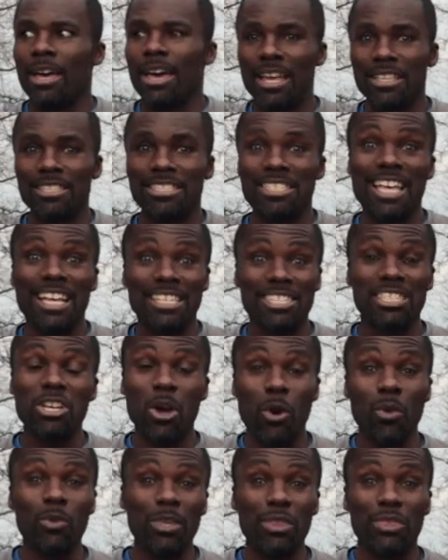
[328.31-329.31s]
Hence, that's
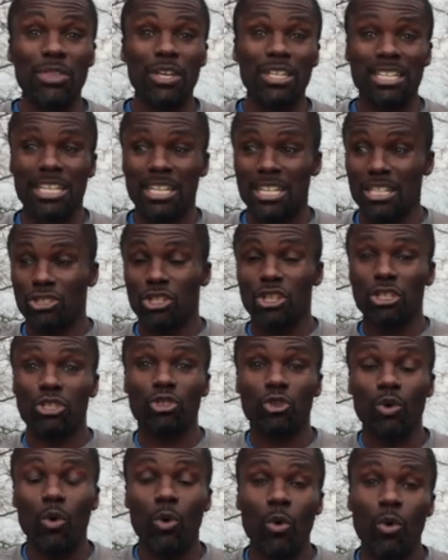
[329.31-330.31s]
the only thing that can
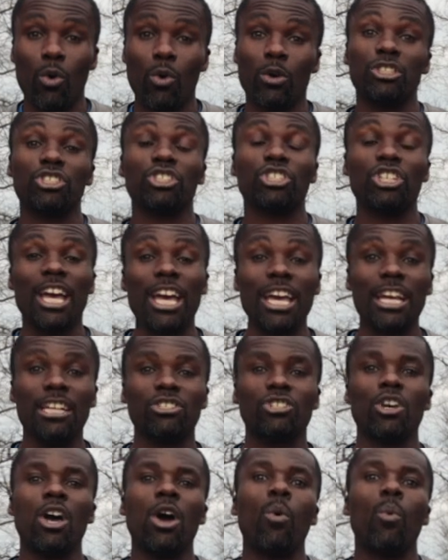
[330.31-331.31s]
control or
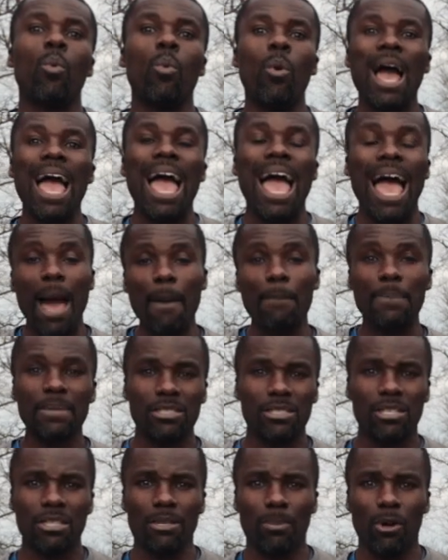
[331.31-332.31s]
change what
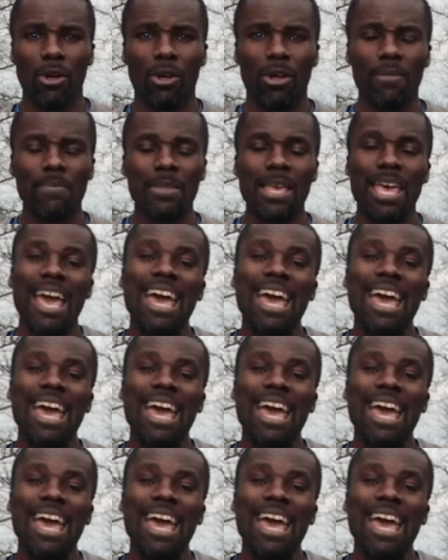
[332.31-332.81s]
happens to the ball.